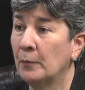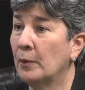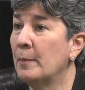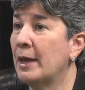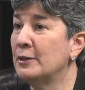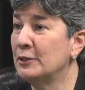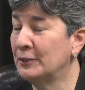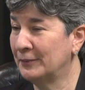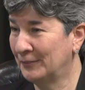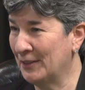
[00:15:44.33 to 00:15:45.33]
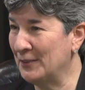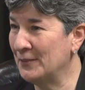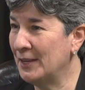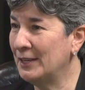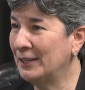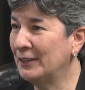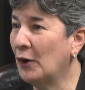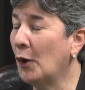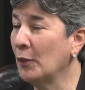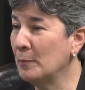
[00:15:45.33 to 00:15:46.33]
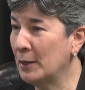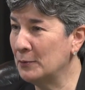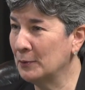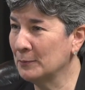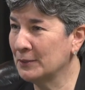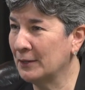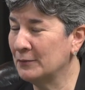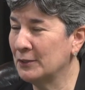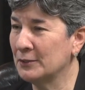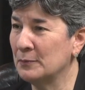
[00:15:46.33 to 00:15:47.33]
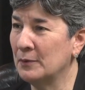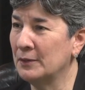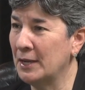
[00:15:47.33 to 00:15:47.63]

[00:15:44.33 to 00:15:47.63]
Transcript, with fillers: Well, imagine renovating all the bedrooms I've just sure.